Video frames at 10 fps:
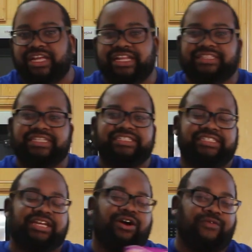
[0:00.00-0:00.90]
We got our
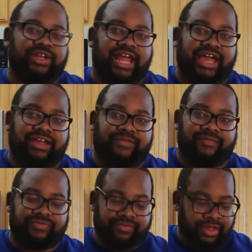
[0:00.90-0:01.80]
Skittles. We
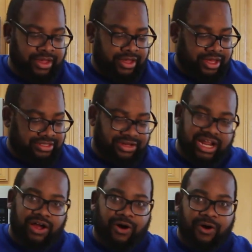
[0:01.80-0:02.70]
froze them over the night
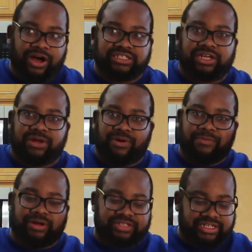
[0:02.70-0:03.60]
for 24 hours so they
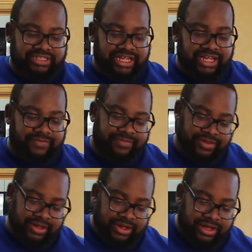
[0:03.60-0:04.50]
can get hard.
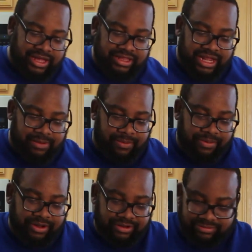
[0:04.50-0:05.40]
They won't
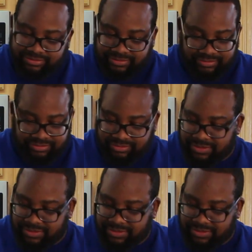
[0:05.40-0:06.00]
melt in the pot.